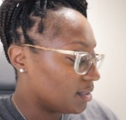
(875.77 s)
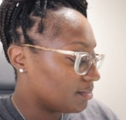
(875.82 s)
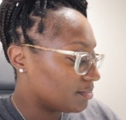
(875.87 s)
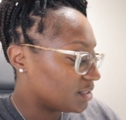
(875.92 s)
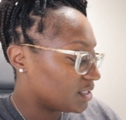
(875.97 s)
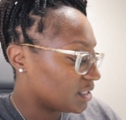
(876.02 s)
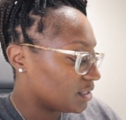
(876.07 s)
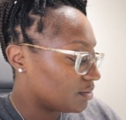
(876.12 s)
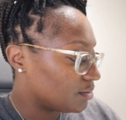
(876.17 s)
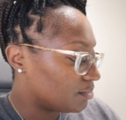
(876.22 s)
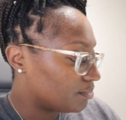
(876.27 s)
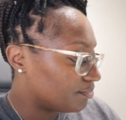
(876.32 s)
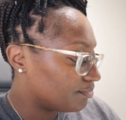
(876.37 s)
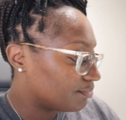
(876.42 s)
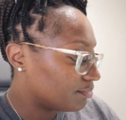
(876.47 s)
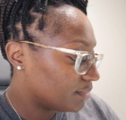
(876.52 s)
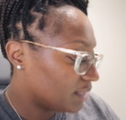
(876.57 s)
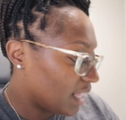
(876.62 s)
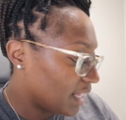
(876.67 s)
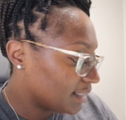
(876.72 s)
So
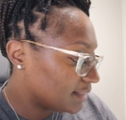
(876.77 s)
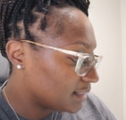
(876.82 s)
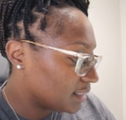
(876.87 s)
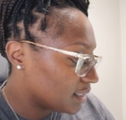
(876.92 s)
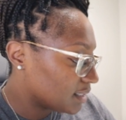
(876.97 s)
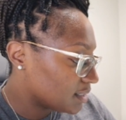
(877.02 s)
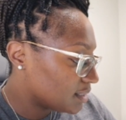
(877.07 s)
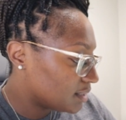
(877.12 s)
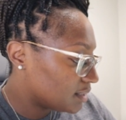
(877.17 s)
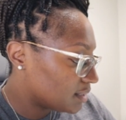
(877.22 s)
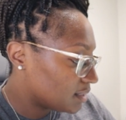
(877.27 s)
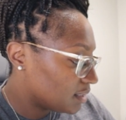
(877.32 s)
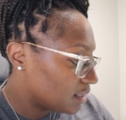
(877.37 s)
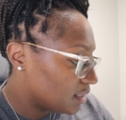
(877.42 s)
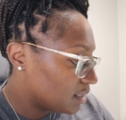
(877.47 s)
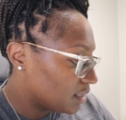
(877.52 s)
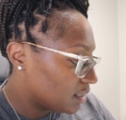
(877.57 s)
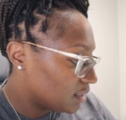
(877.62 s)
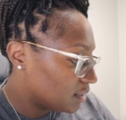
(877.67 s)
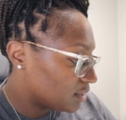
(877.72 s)
that sucks.
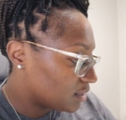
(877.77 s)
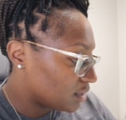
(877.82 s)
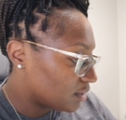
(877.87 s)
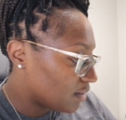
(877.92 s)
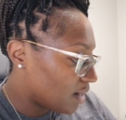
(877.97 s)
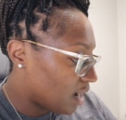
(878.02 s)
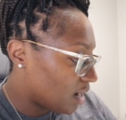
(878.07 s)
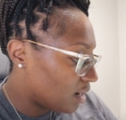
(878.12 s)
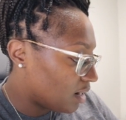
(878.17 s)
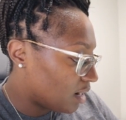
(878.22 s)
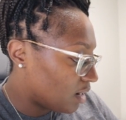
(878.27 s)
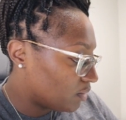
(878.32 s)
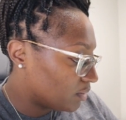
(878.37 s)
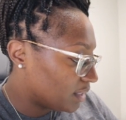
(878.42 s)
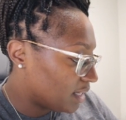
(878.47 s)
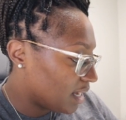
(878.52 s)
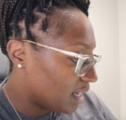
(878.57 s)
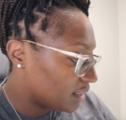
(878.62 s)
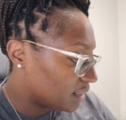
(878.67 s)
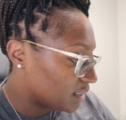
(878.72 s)
So I only
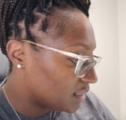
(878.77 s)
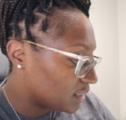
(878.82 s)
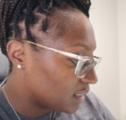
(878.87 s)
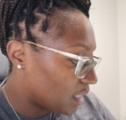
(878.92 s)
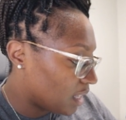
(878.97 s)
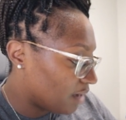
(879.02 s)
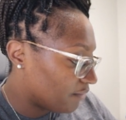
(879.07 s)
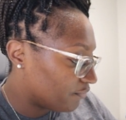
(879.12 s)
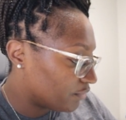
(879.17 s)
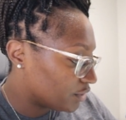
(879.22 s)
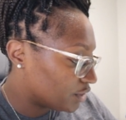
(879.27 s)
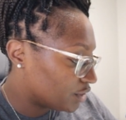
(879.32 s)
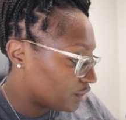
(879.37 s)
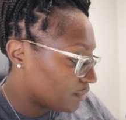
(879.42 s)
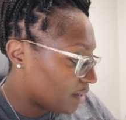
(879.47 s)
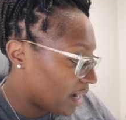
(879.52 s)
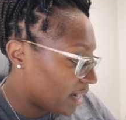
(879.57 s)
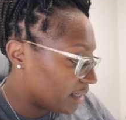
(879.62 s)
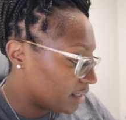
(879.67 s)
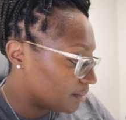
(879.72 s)
got this lot for 2
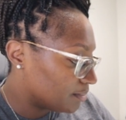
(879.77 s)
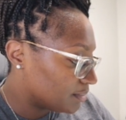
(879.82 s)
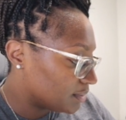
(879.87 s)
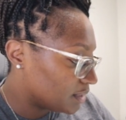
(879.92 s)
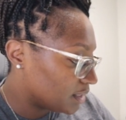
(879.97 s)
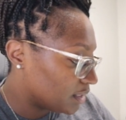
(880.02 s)
items,